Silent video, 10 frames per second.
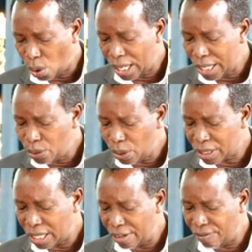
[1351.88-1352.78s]
While he
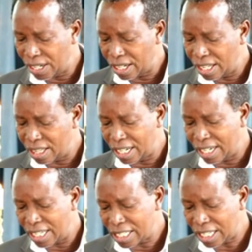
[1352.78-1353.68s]
was living in the
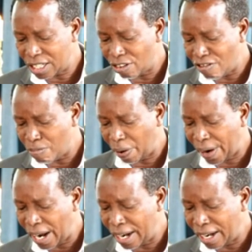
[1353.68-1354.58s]
desert of
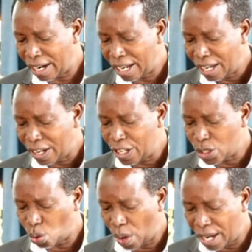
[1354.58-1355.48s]
Paran,
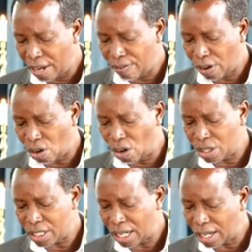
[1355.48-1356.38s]
his
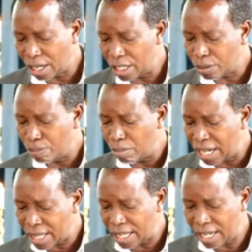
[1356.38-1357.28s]

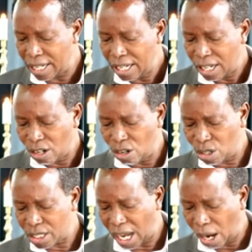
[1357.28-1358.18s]
mother
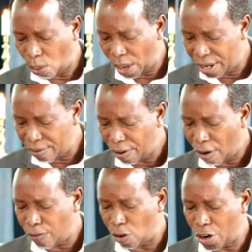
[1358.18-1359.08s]
got a wife
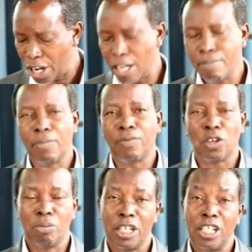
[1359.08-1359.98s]
for him
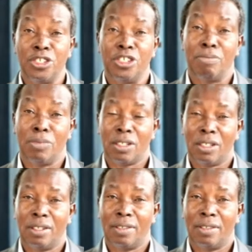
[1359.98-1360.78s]
from Egypt.